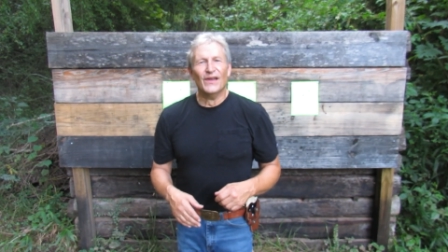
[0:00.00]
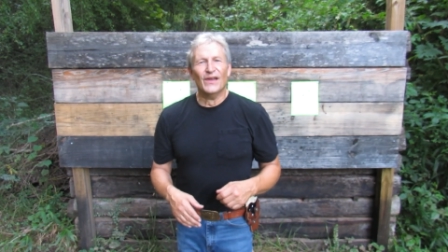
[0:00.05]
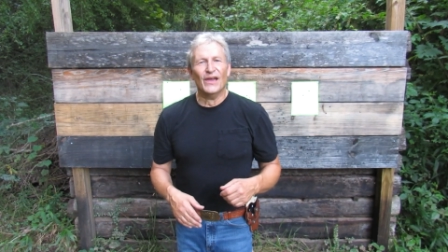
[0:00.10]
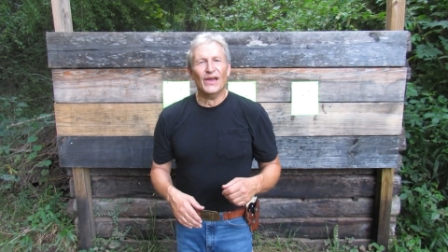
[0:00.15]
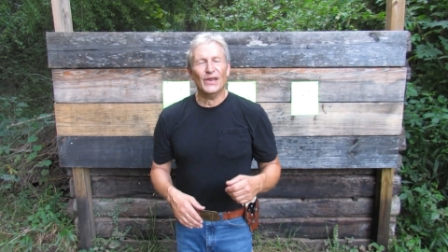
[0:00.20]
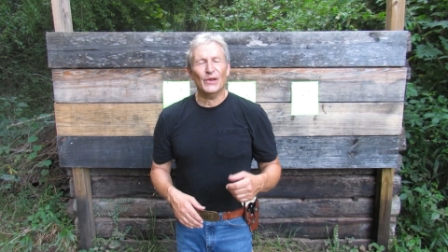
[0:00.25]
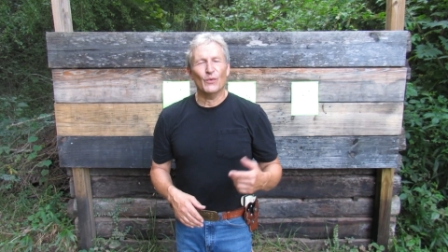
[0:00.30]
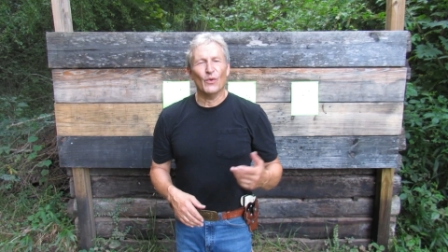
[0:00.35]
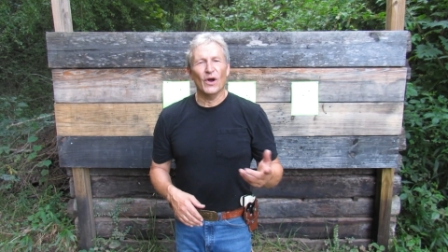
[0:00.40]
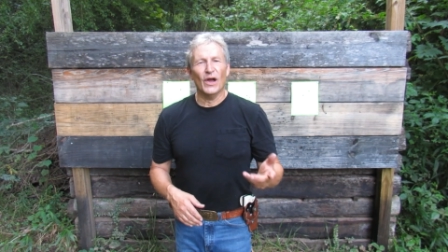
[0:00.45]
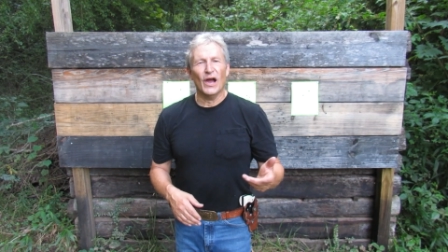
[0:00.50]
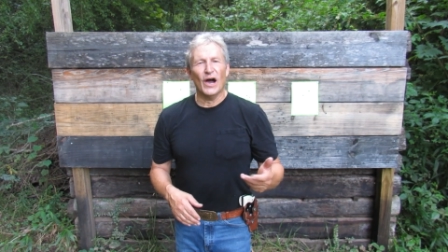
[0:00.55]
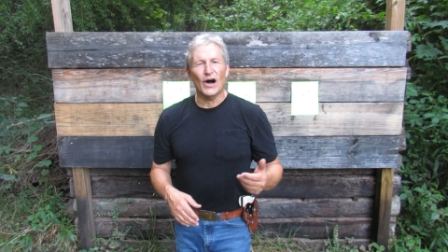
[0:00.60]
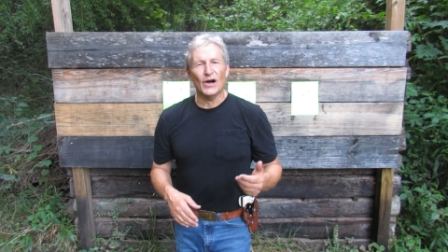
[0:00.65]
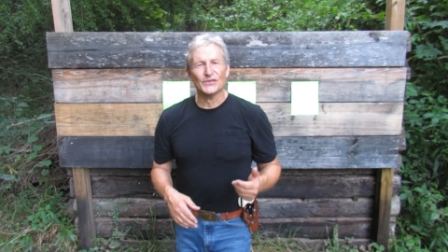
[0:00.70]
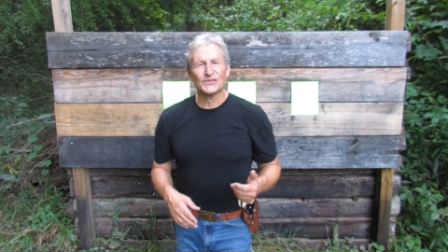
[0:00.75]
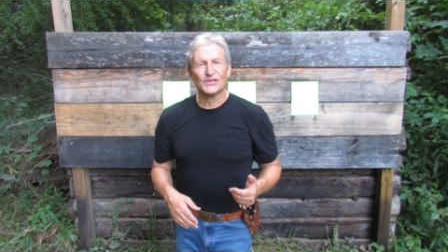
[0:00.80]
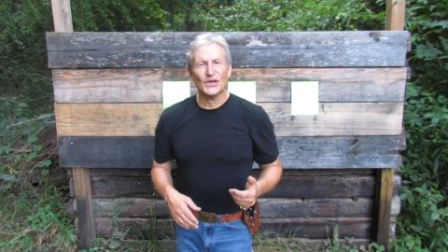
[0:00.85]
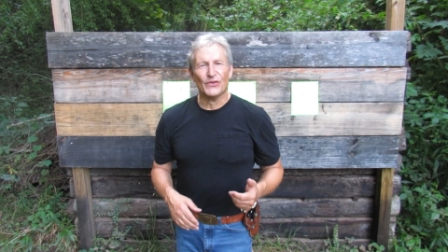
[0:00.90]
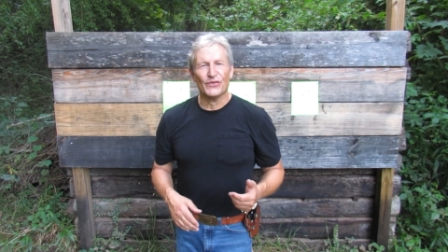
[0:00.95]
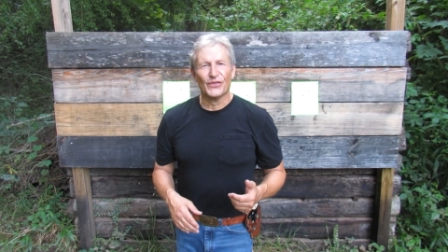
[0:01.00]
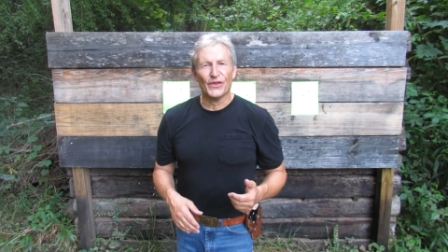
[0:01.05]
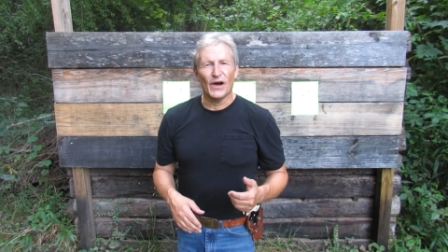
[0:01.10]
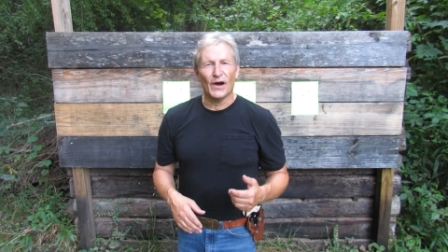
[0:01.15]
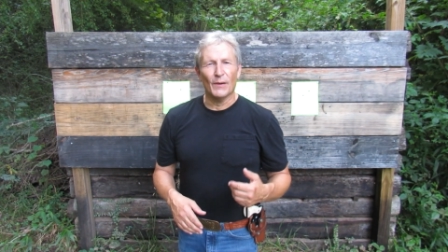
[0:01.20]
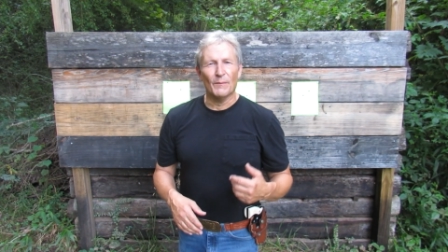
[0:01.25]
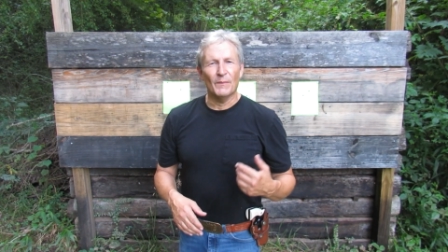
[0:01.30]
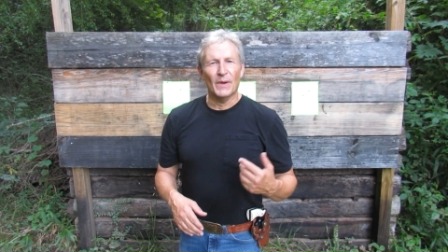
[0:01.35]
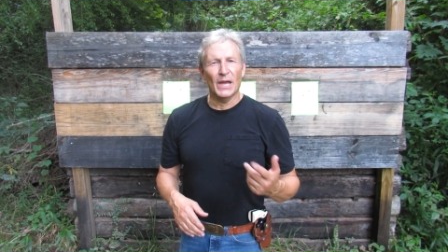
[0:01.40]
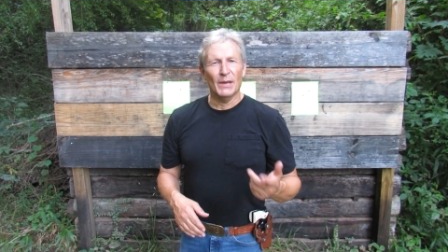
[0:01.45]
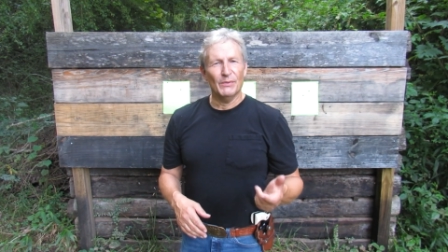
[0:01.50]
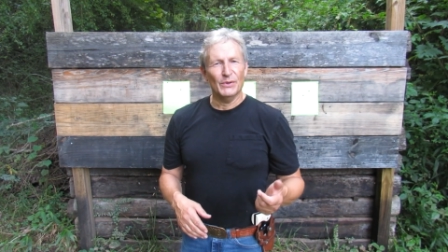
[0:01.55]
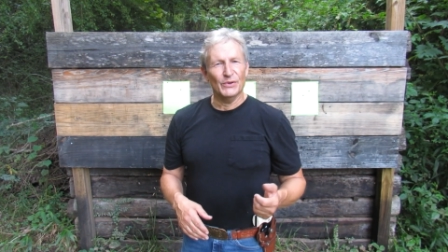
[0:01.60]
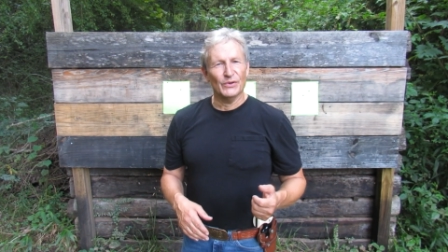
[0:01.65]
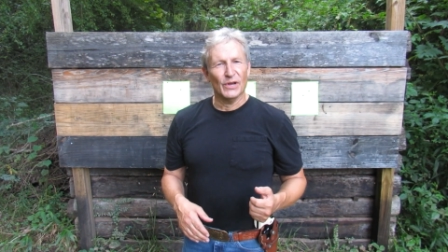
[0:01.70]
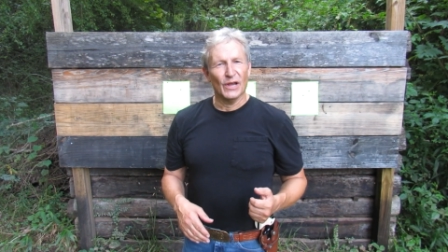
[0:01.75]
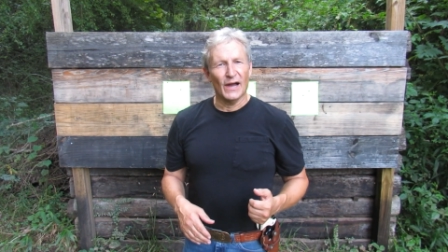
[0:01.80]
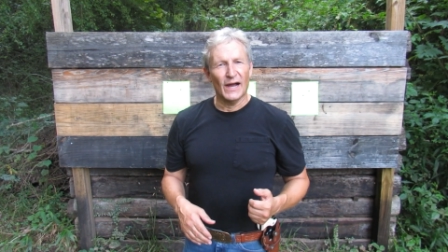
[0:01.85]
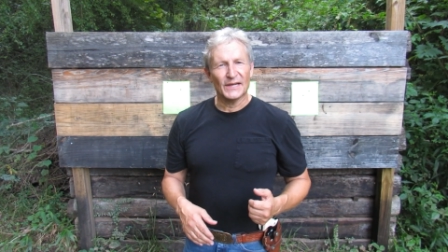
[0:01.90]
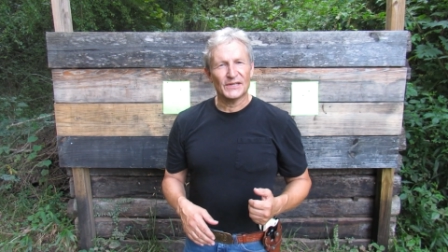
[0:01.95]
Anyway, I also thought maybe
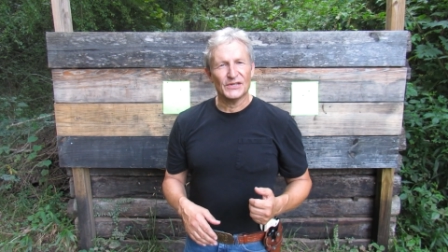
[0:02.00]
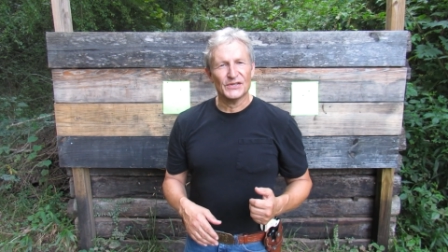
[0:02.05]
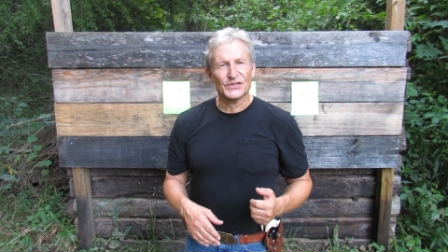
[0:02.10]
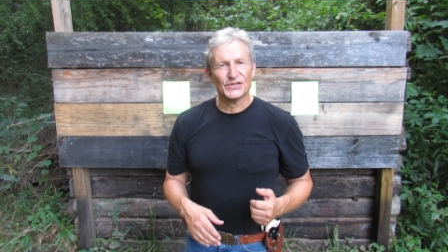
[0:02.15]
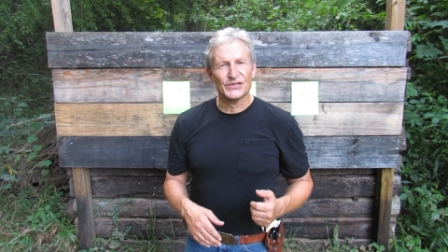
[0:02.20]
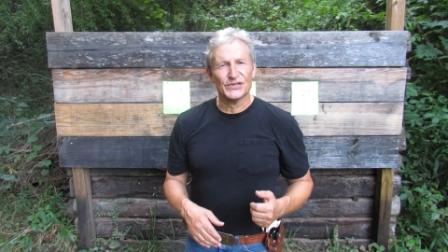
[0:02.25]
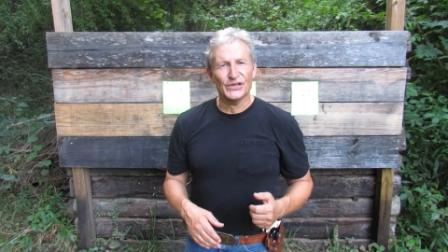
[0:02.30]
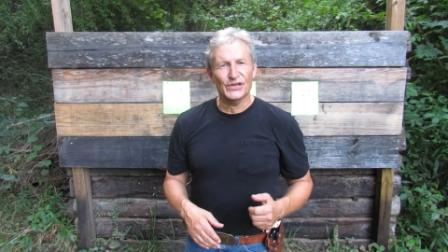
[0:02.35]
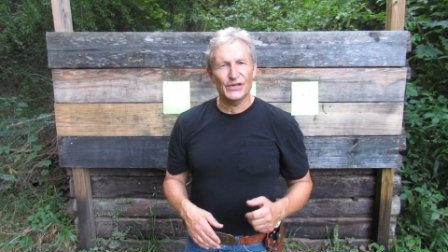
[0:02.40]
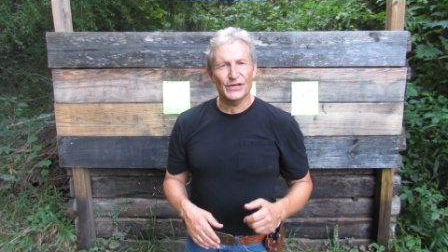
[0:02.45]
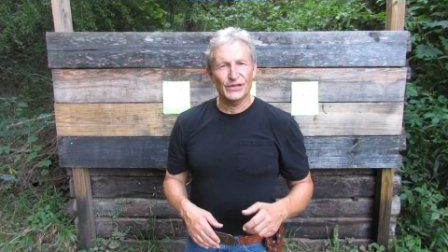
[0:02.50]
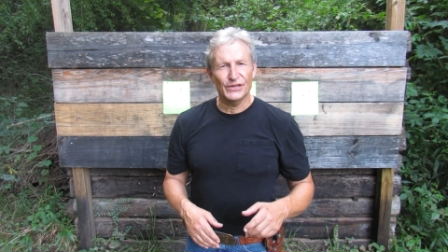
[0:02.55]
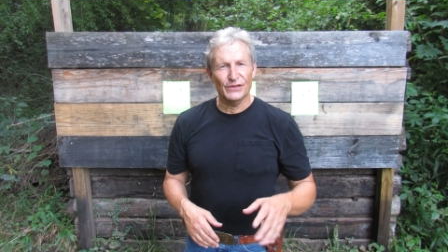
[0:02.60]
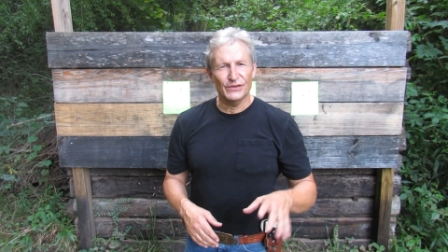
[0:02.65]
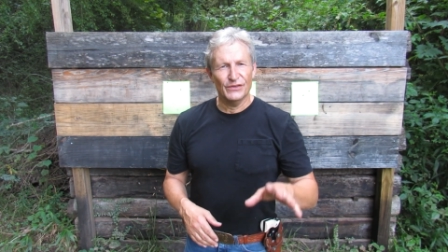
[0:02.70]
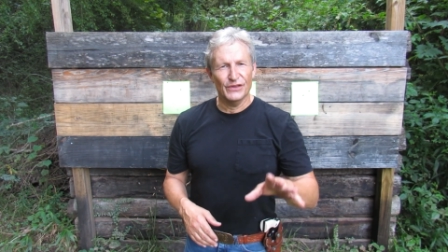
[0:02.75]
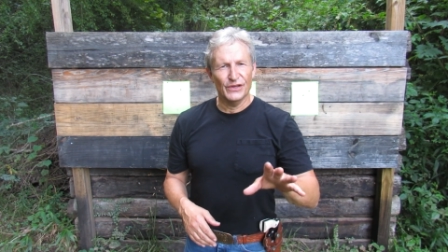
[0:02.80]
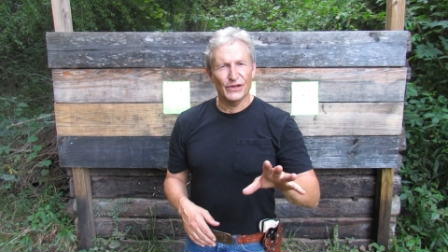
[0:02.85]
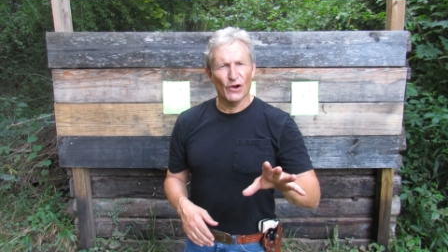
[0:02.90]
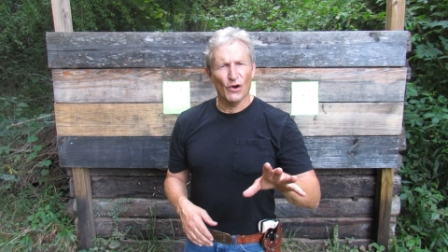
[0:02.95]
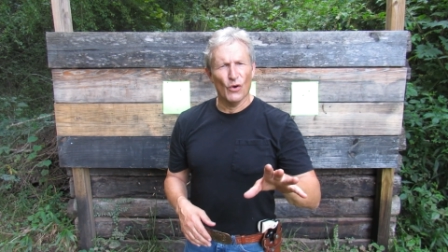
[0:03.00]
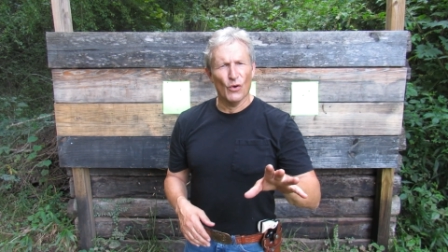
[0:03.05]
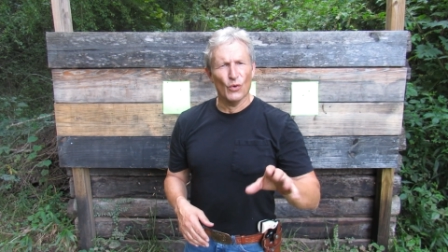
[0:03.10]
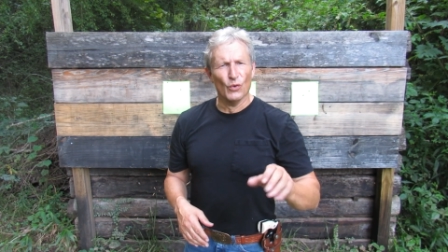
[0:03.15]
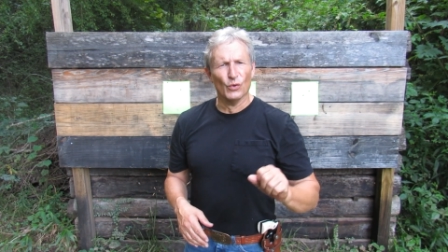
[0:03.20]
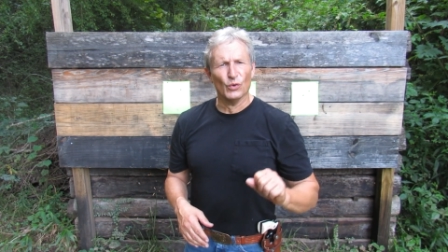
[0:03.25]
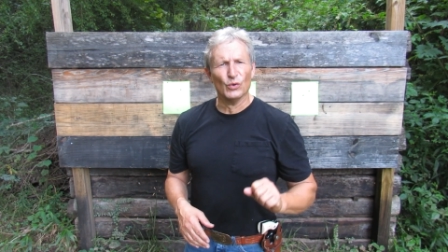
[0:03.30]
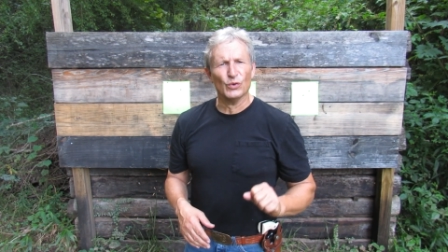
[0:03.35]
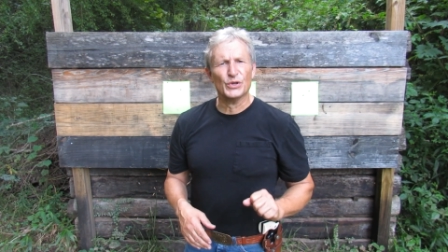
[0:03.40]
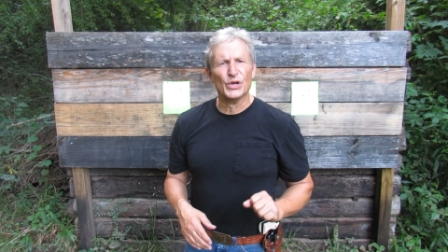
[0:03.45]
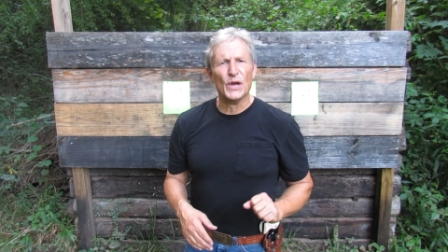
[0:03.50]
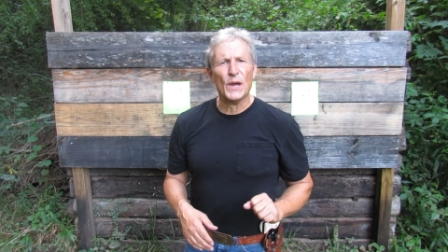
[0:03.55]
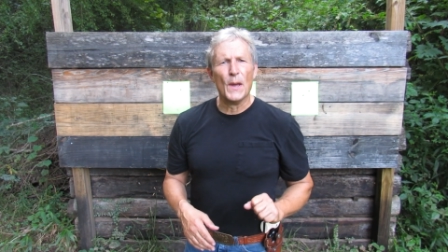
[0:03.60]
you'd like to see the old